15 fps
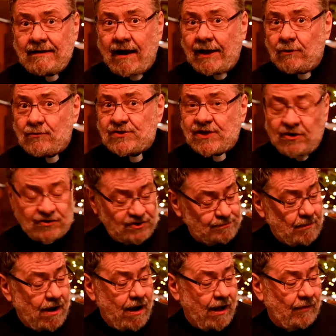I also
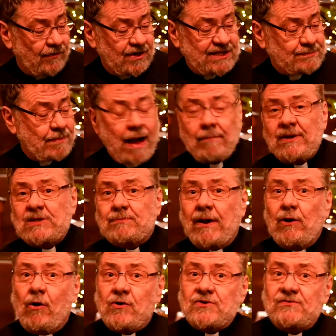smile that it's published
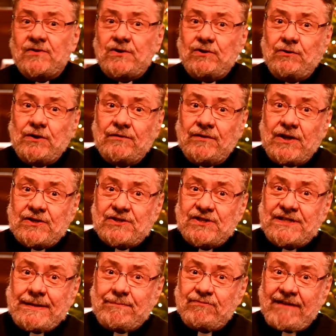by Oxford
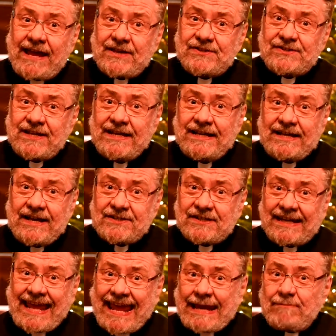University Press. As
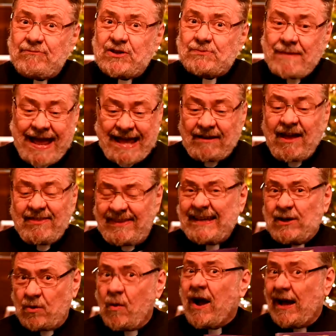a Cambridge man, I
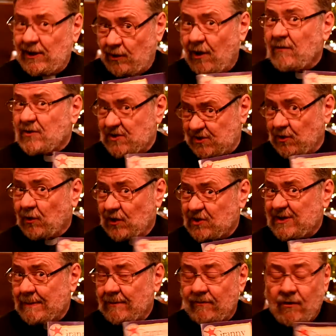think quite a lot of the
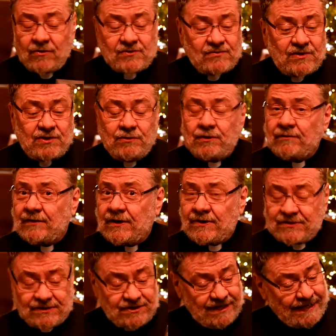scholarship of Oxford
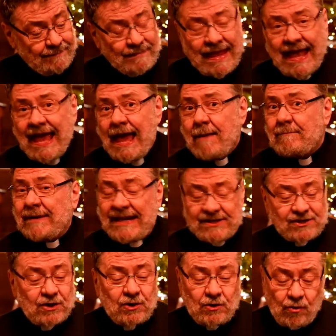University. But
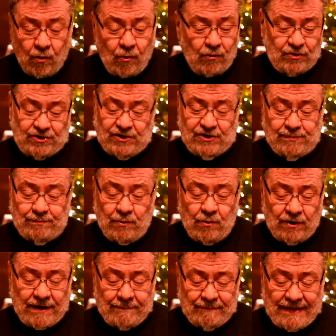it's a gorgeous
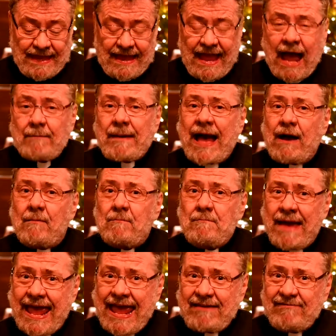book about
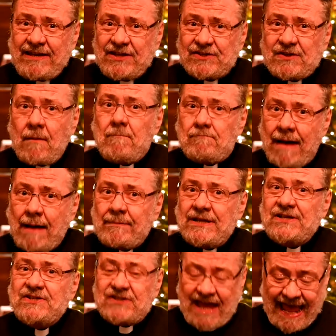Mary's mum
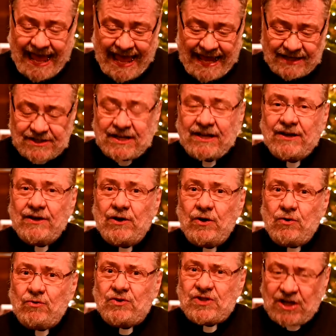and dad
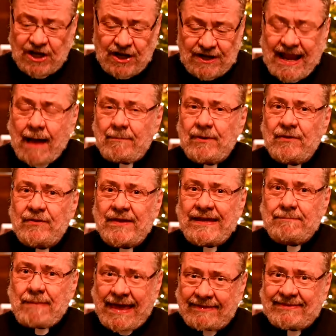who turn up at the
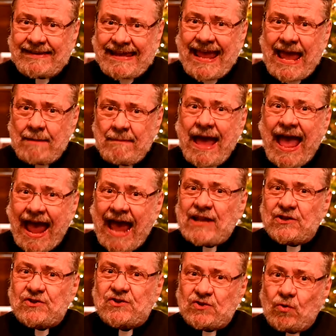Bethlehem
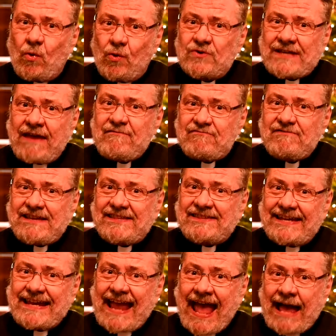and sort
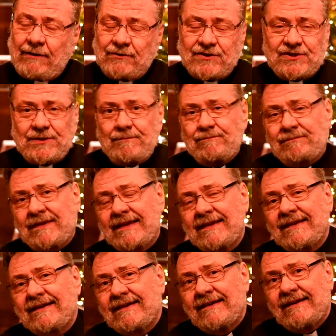everything out.
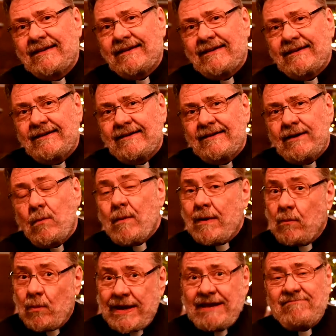And
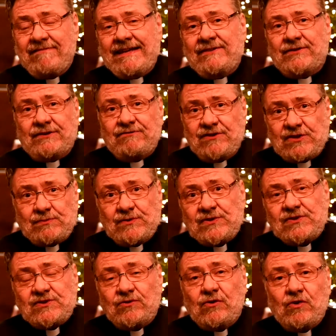when we read the Christmas
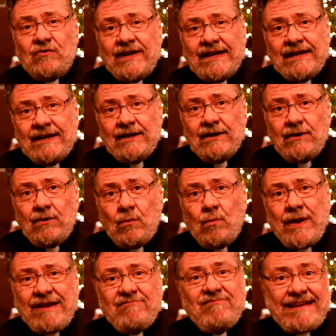story,
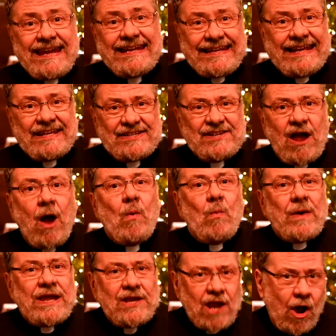we read it and
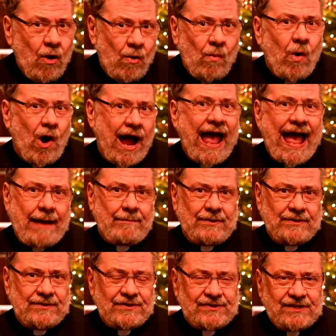we know what
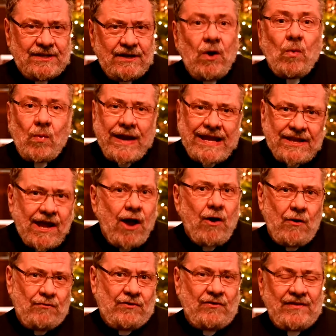happens. We
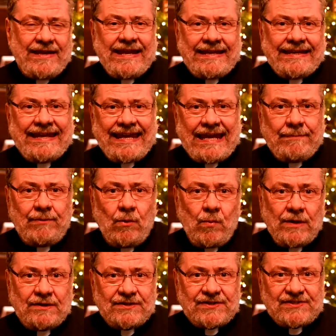know that the innkeeper
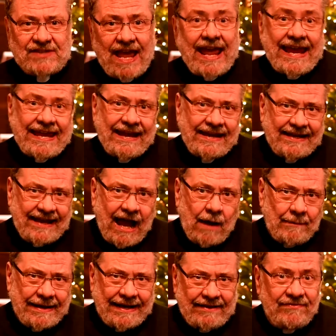will say,
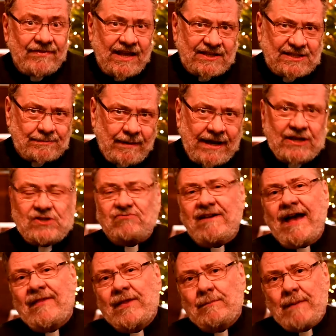"Come in, there's space
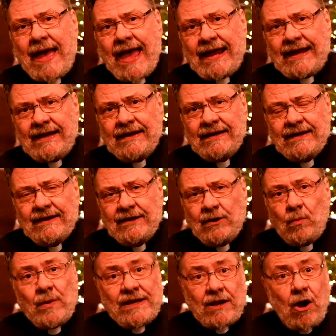round the back."
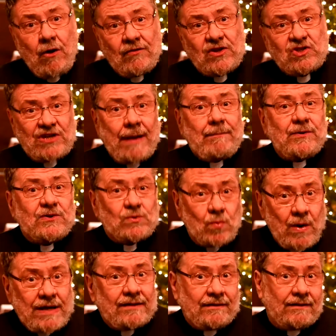We know the shepherds
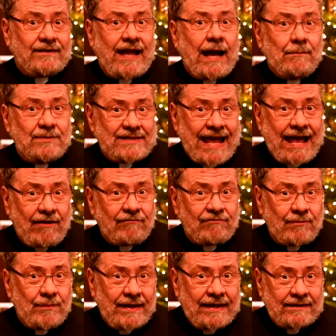will come down
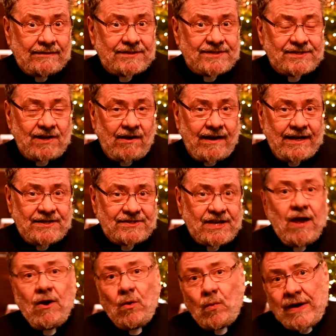from the hillsides.
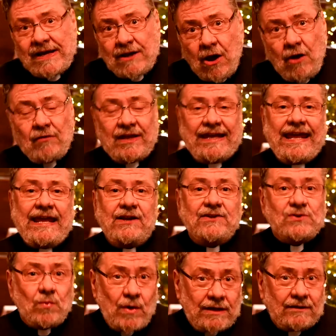We know the
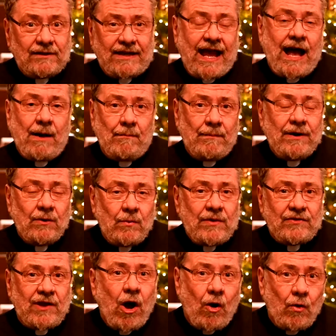kings will come
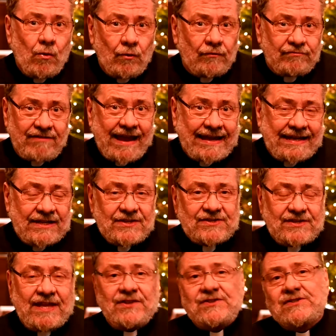with gold,
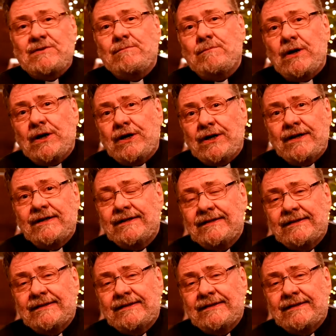frankincense and myrrh.